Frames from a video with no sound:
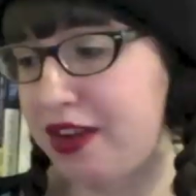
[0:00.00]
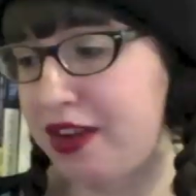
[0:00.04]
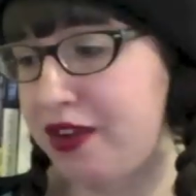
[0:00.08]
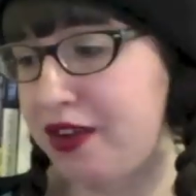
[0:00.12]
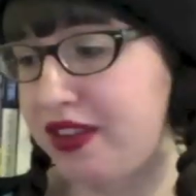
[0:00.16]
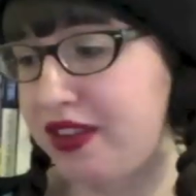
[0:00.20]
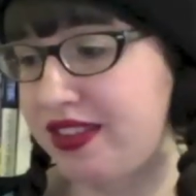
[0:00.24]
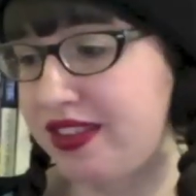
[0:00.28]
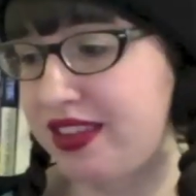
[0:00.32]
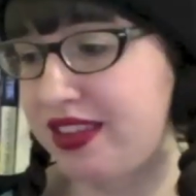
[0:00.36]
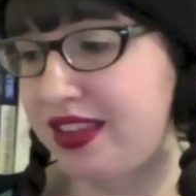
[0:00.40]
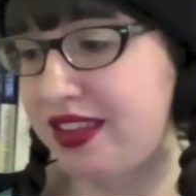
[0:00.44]
I
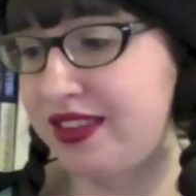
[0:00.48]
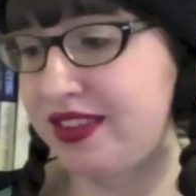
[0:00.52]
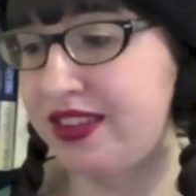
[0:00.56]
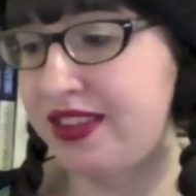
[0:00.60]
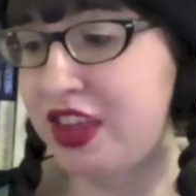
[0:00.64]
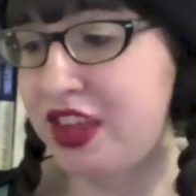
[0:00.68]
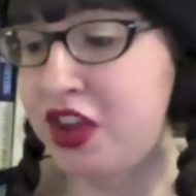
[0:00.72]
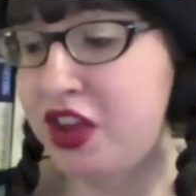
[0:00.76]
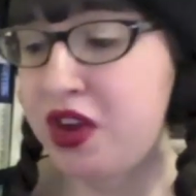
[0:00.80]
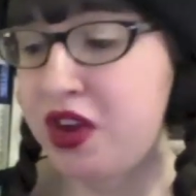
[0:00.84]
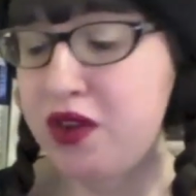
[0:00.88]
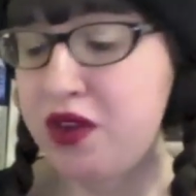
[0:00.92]
know this
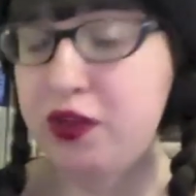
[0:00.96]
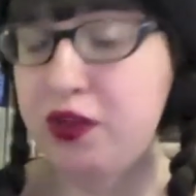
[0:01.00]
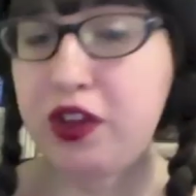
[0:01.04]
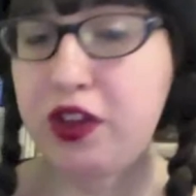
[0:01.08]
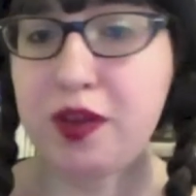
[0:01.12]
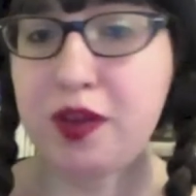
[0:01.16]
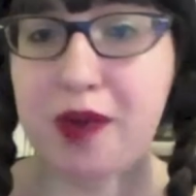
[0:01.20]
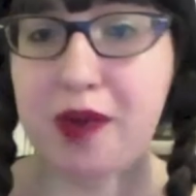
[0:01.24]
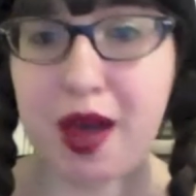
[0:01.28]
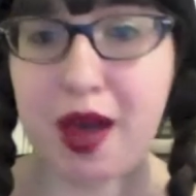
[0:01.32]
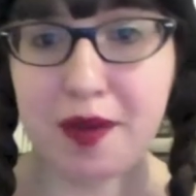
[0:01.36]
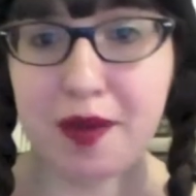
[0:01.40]
is
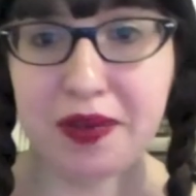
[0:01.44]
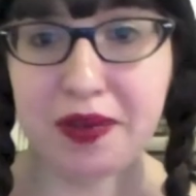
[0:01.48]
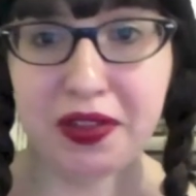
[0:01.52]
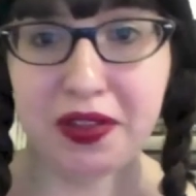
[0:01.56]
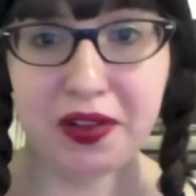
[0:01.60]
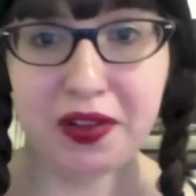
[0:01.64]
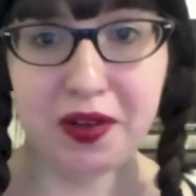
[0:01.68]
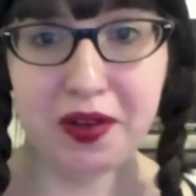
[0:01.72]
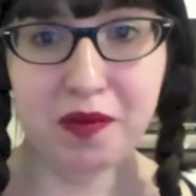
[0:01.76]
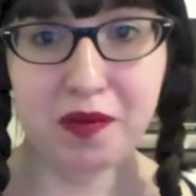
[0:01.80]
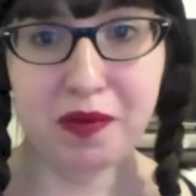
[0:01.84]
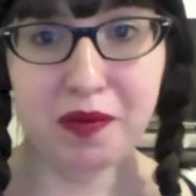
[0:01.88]
really
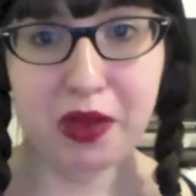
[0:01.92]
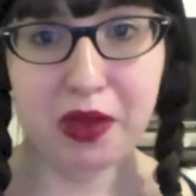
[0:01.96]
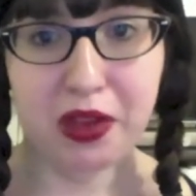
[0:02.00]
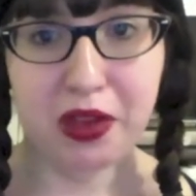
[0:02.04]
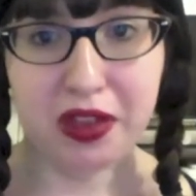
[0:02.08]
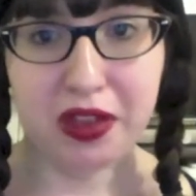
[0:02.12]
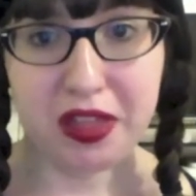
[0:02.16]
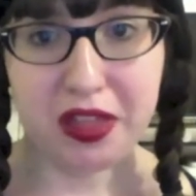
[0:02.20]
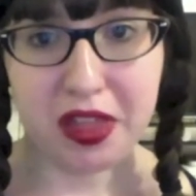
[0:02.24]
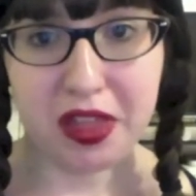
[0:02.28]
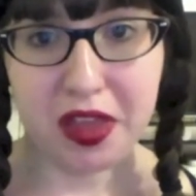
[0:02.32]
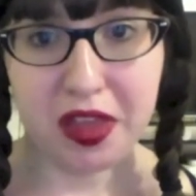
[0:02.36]
popular in
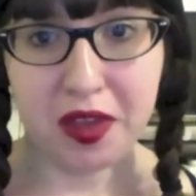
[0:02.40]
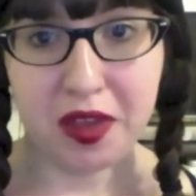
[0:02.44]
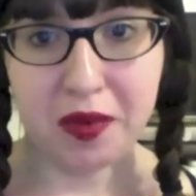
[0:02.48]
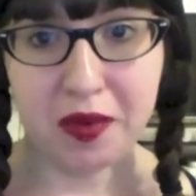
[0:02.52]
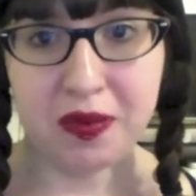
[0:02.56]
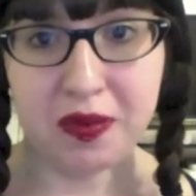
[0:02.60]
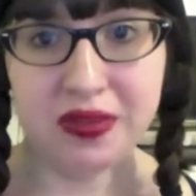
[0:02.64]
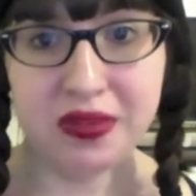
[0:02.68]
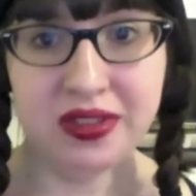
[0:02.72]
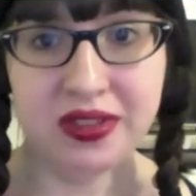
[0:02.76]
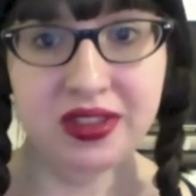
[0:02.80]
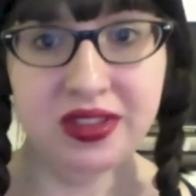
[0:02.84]
book
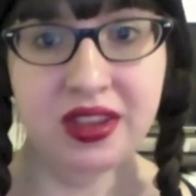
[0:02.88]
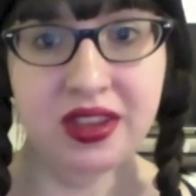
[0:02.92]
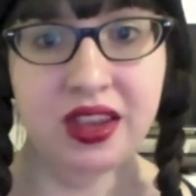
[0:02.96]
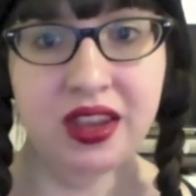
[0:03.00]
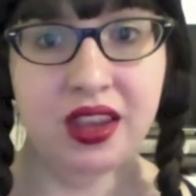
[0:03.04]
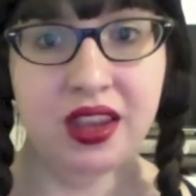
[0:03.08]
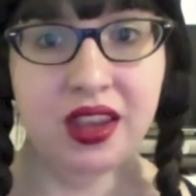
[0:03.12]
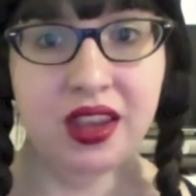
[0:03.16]
clubs.